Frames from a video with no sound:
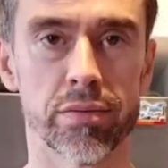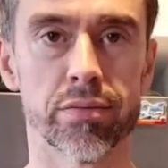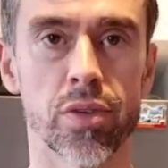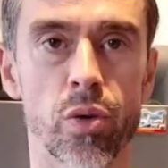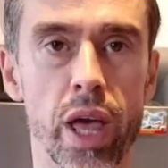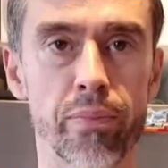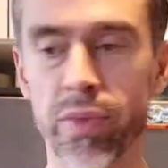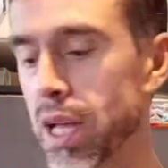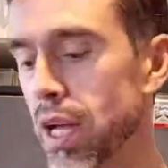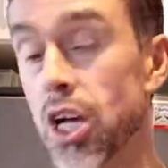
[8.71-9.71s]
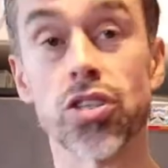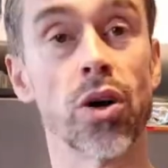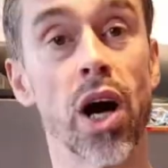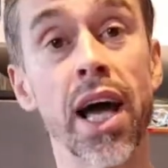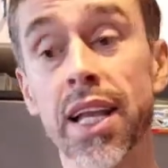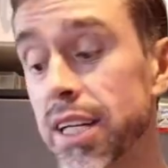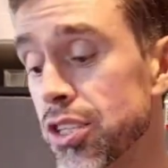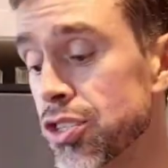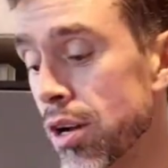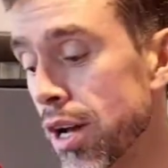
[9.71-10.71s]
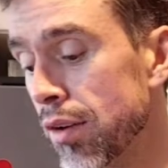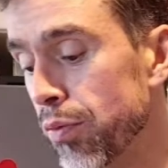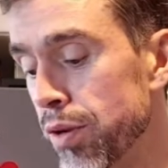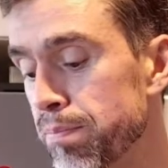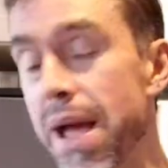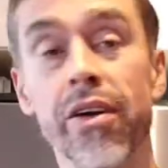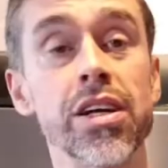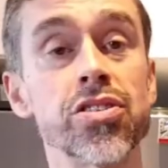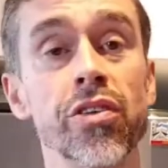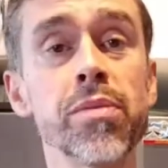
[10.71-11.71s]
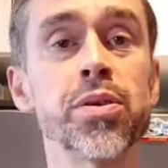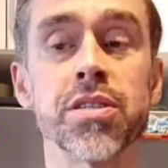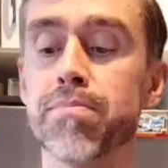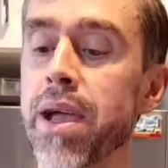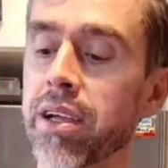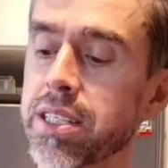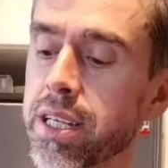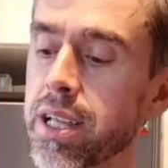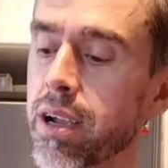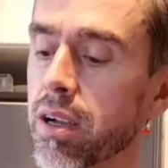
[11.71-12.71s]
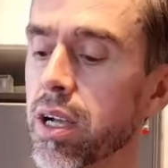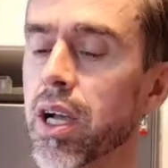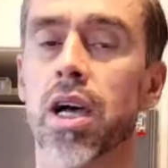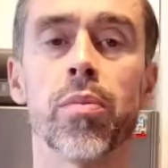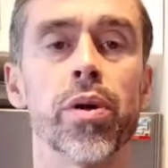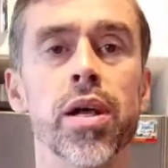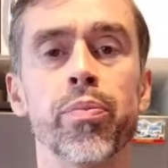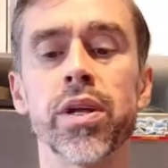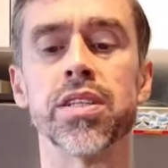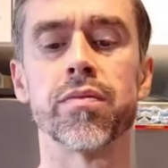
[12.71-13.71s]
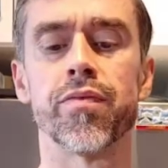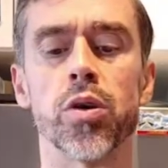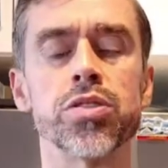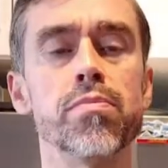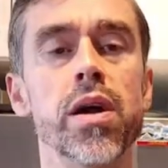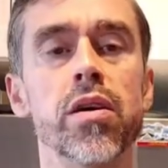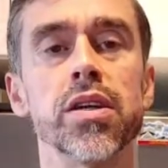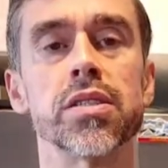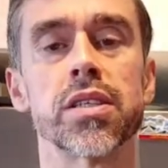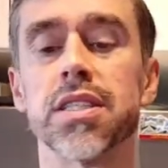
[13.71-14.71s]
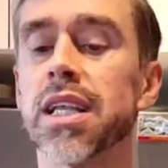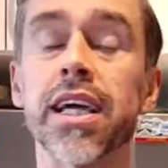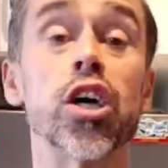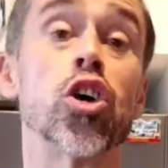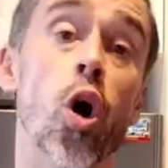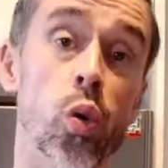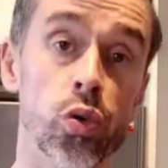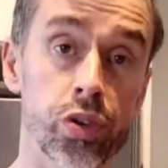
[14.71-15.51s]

Okay. So I like to start off with berries. I already put some berries in here, but I put in some frozen berries because I like it cold.